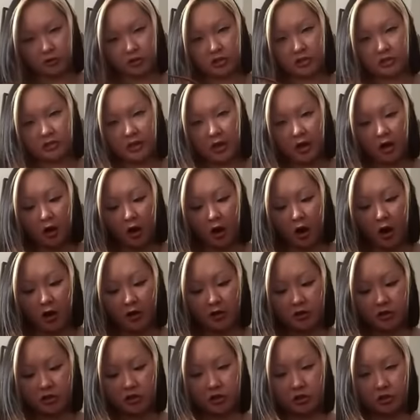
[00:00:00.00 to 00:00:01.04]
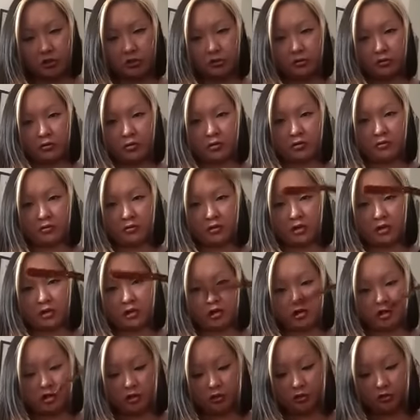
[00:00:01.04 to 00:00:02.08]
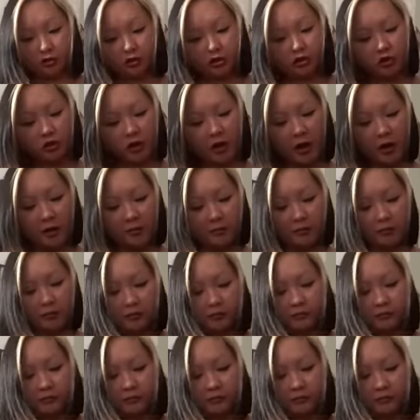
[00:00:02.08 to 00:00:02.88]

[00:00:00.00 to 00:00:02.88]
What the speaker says: just undo the shoulder strap,